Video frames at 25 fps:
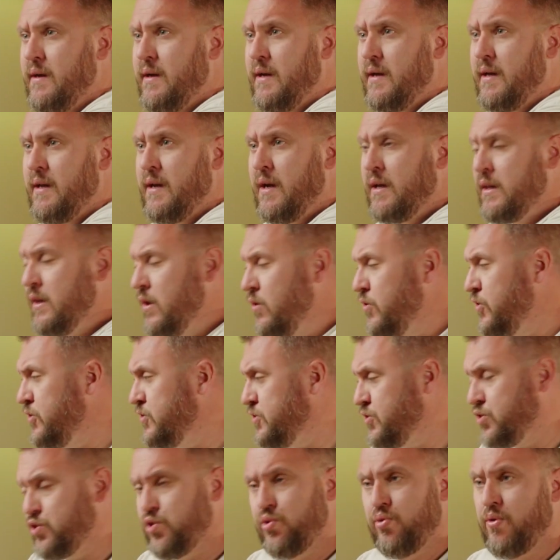And I
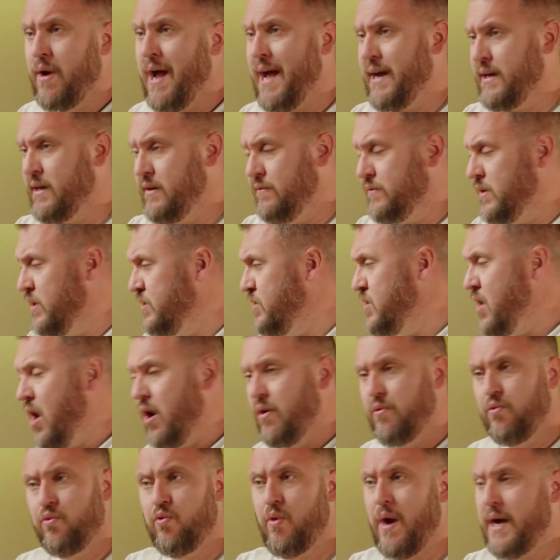lose track of the
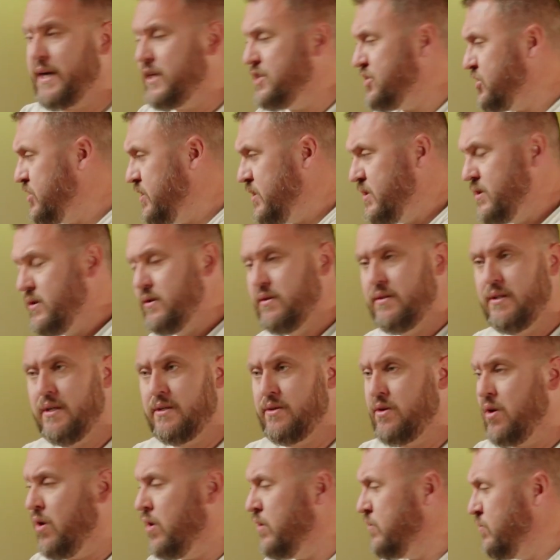direction
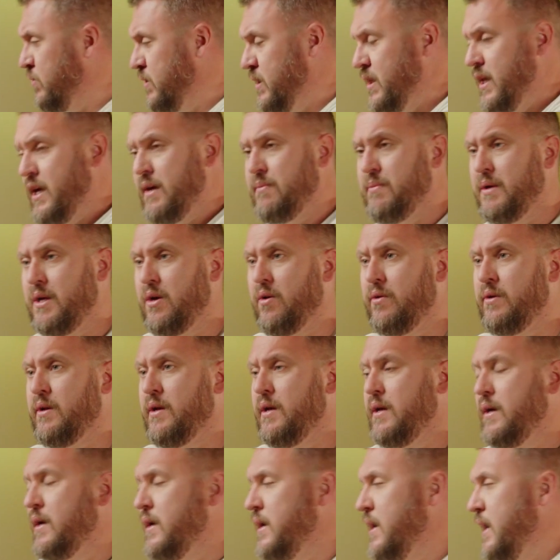that God would lead me on
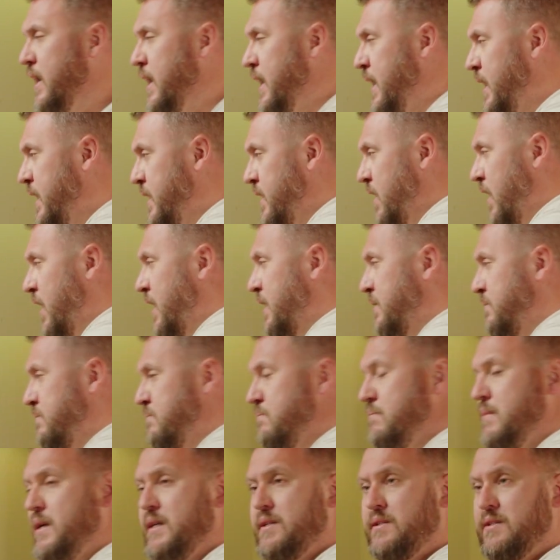and I
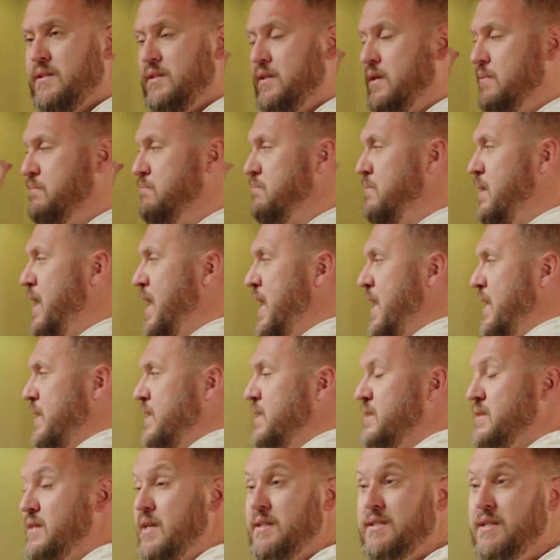miss the mark.
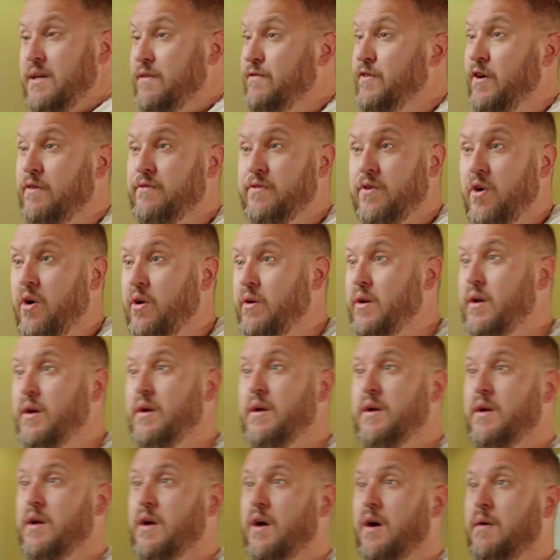It's as if I've got
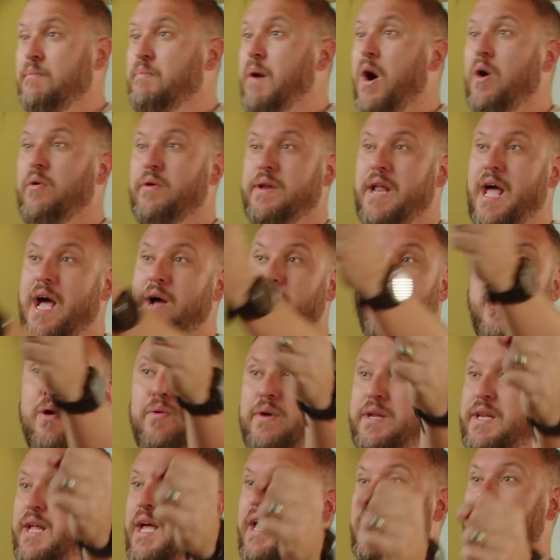a bow and arrow
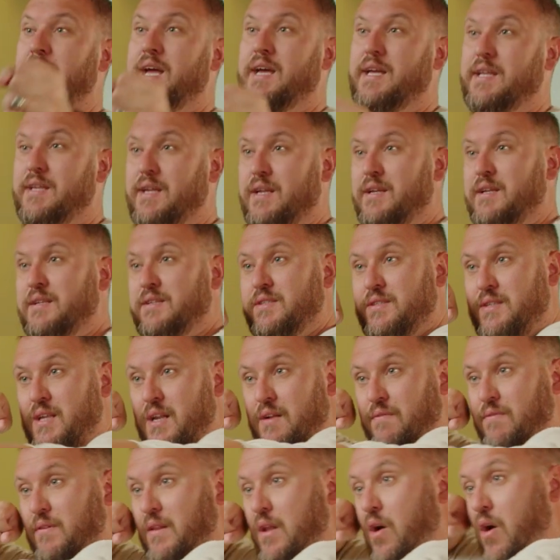in hand and instead
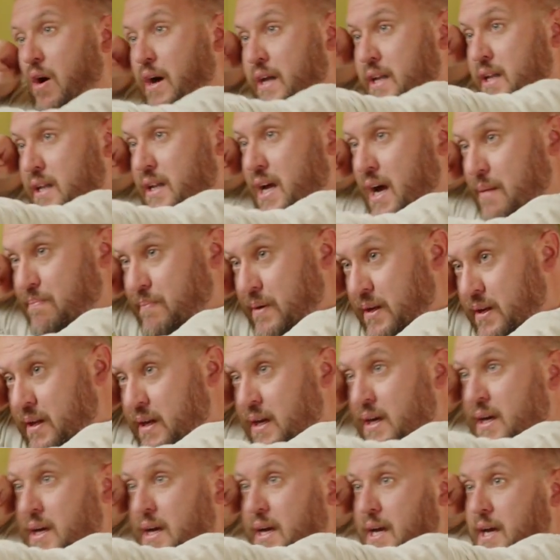of lining up and
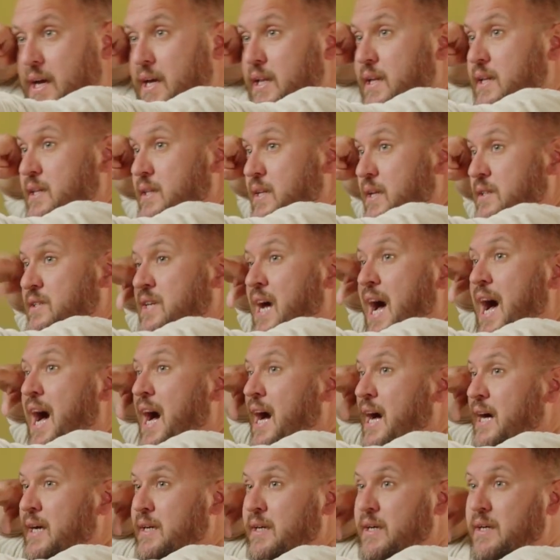hitting the
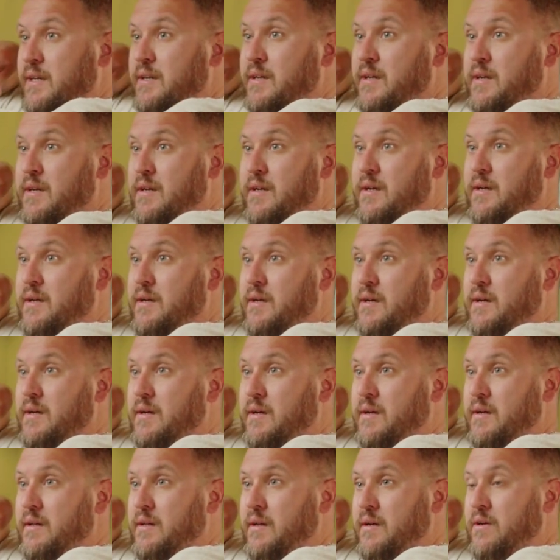target
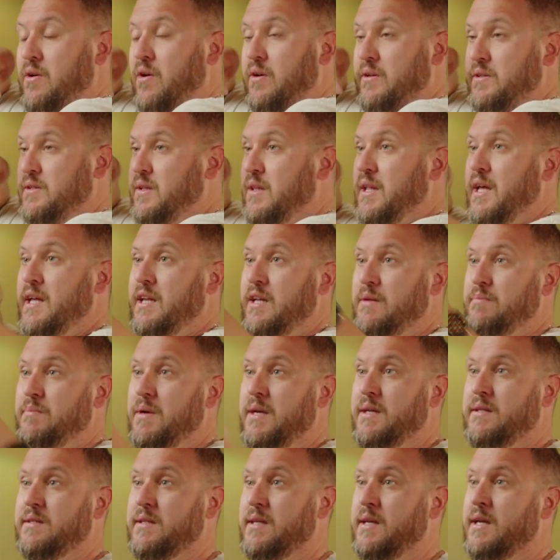that God is leading
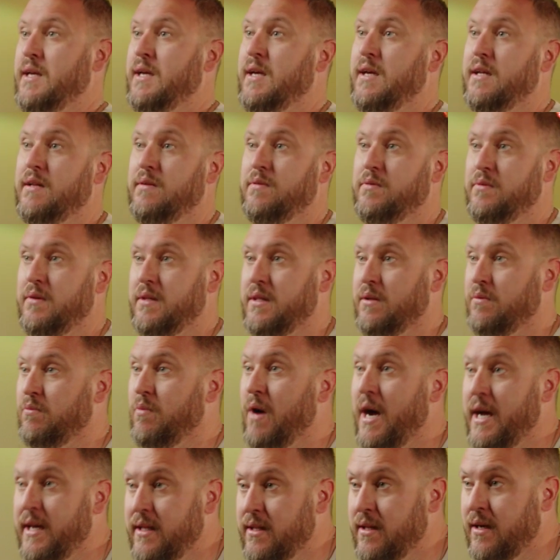me to hit with the
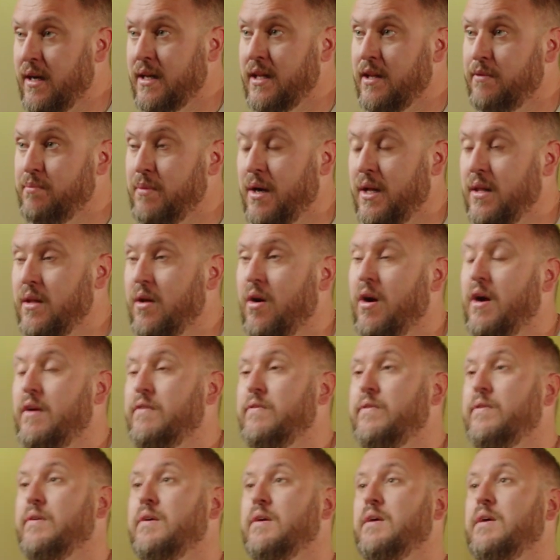way that I live my
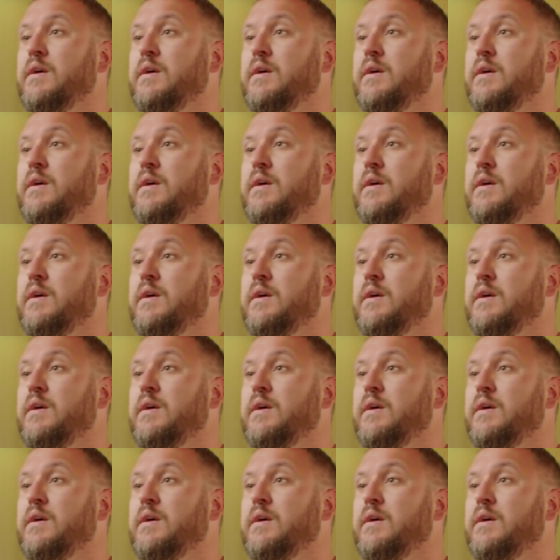life,